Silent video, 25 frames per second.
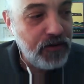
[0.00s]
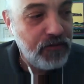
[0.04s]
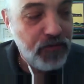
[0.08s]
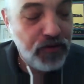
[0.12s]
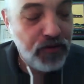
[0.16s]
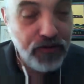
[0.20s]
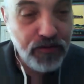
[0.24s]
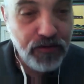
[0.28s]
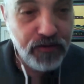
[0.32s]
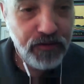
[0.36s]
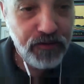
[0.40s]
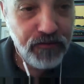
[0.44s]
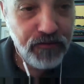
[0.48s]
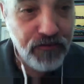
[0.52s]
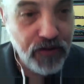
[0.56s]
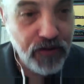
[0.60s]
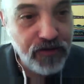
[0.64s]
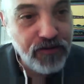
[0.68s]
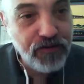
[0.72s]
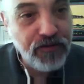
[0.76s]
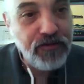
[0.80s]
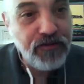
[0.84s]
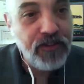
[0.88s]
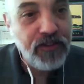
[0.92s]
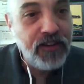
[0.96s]
emotional, and
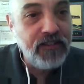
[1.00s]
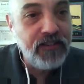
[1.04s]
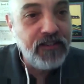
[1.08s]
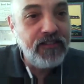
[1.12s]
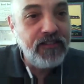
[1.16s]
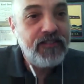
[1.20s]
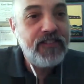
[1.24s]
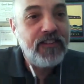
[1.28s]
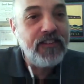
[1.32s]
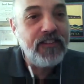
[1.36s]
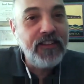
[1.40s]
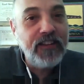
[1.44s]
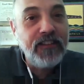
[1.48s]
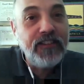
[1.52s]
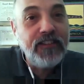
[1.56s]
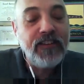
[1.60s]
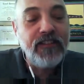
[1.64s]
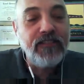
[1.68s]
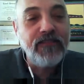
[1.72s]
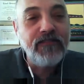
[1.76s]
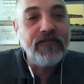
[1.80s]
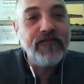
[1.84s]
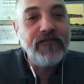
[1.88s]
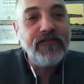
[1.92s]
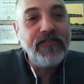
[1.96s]
functional needs in
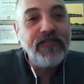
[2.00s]
detail.